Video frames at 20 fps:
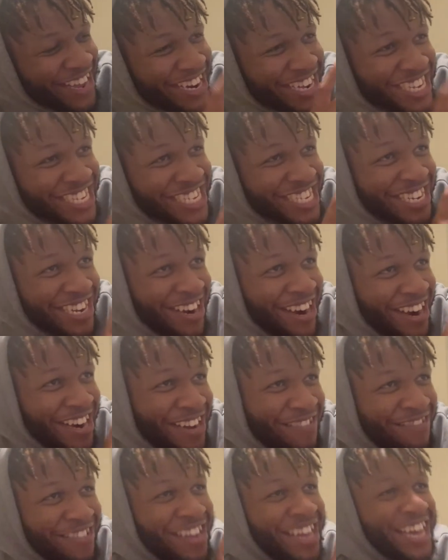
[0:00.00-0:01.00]
This shit hard.
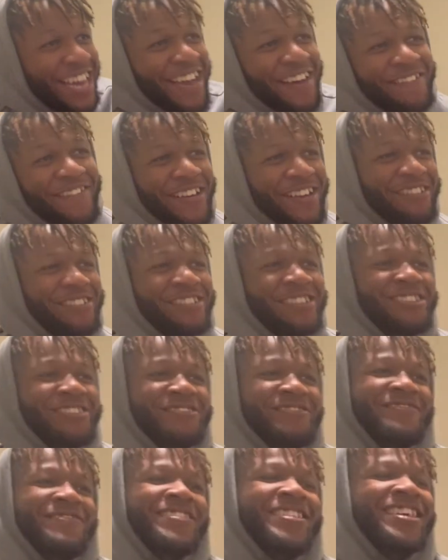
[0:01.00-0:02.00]
I'm glad I found this
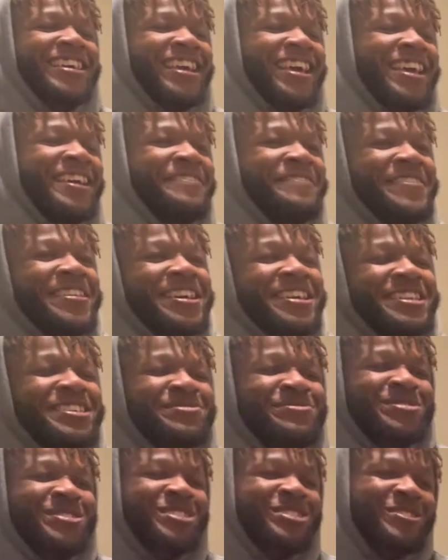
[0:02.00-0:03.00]
one, man. Hey, man, this
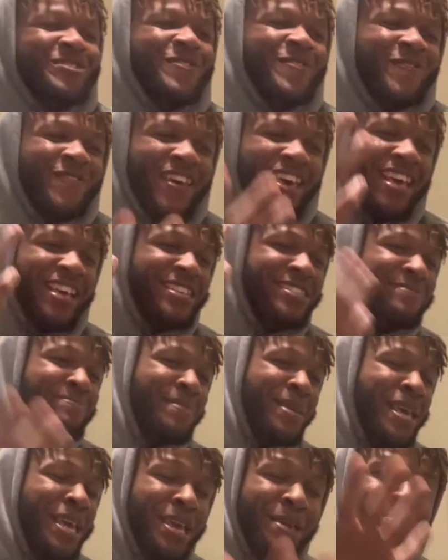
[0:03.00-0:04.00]
is Two Face
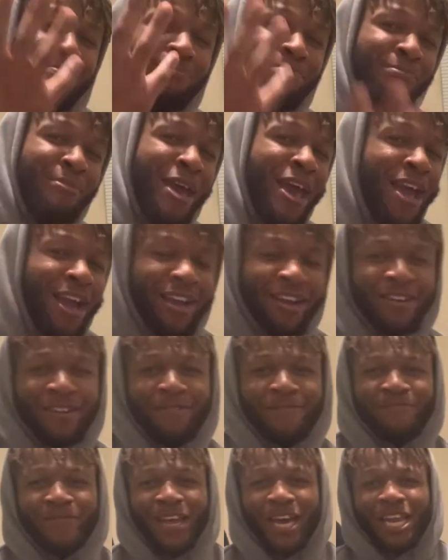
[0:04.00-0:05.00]
Mean Back.
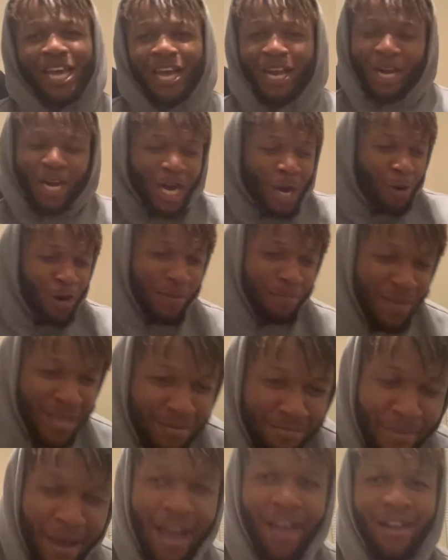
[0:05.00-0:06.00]
Like, girl, with a mean
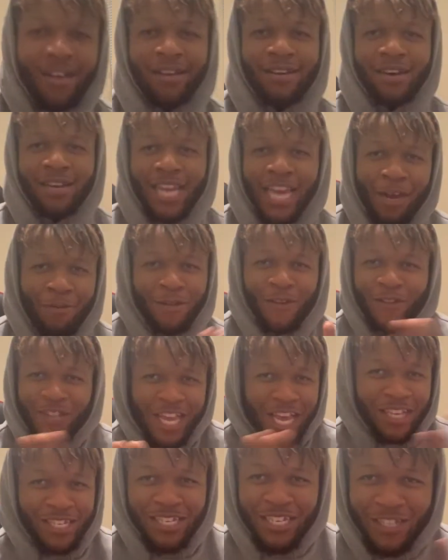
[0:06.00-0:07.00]
back. Like when your
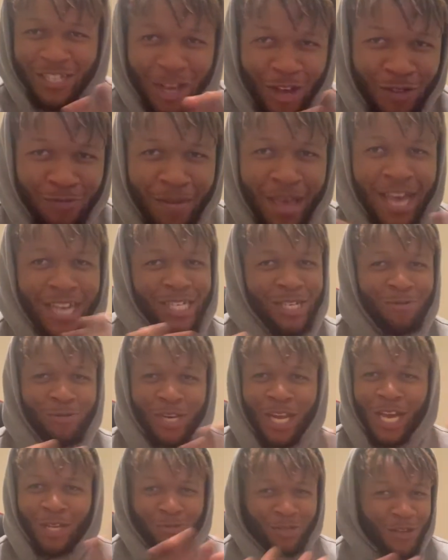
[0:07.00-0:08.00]
nails and your toes match, so your
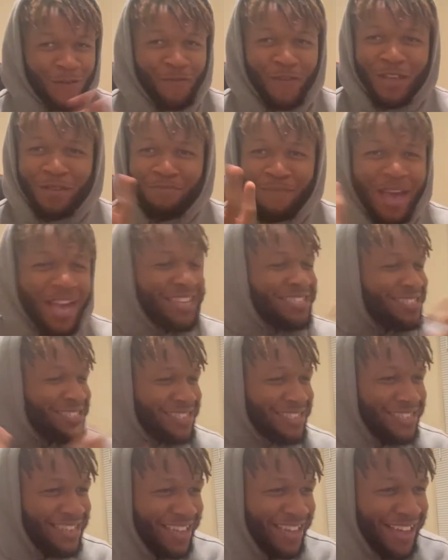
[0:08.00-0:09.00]
nails and your feet match. So,
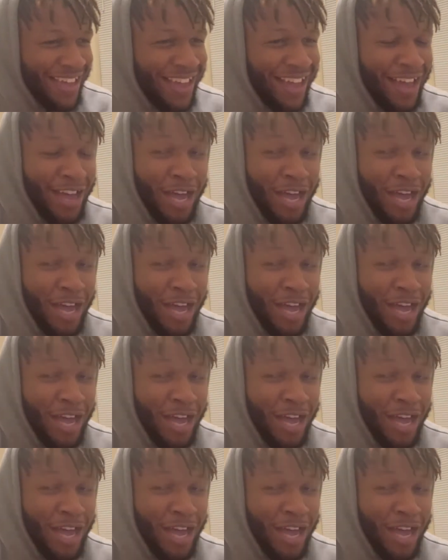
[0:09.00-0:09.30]
yeah.